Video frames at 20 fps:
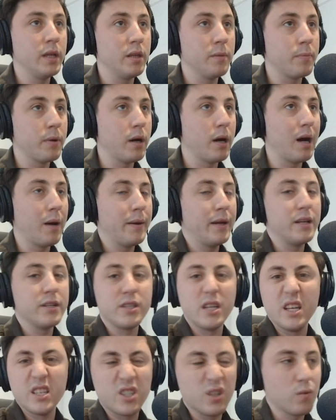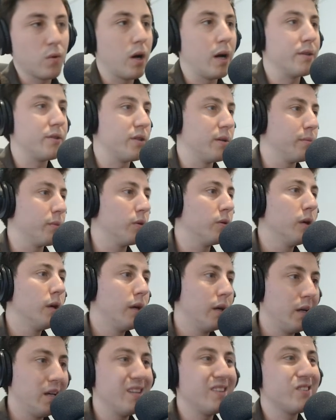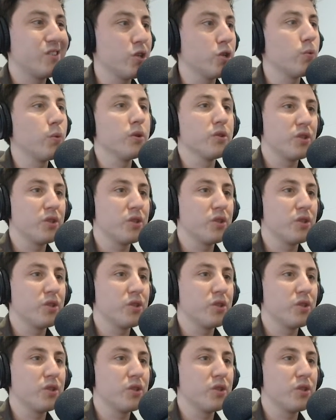past. I mean, it's a ride cymbal. It just wants to